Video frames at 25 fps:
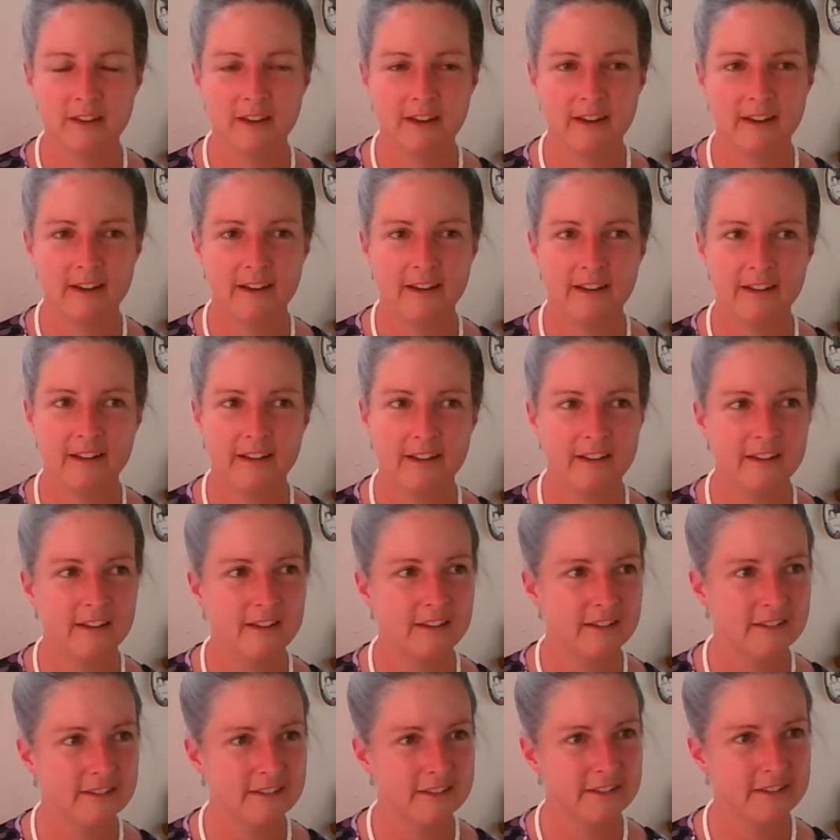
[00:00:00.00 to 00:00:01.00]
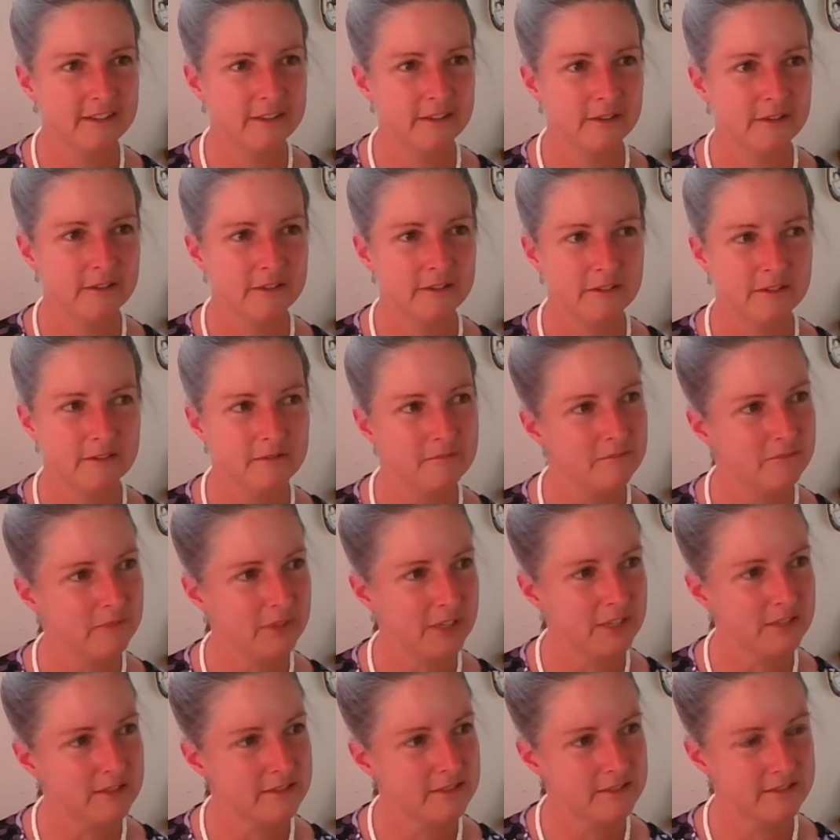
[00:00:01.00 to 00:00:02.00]
and
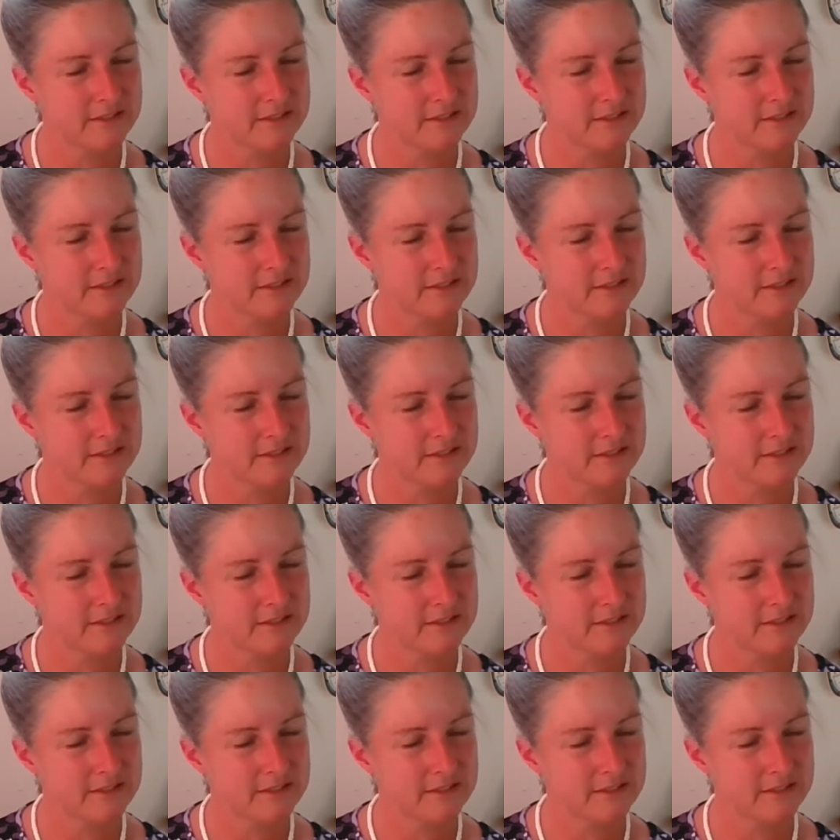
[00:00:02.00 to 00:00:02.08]
because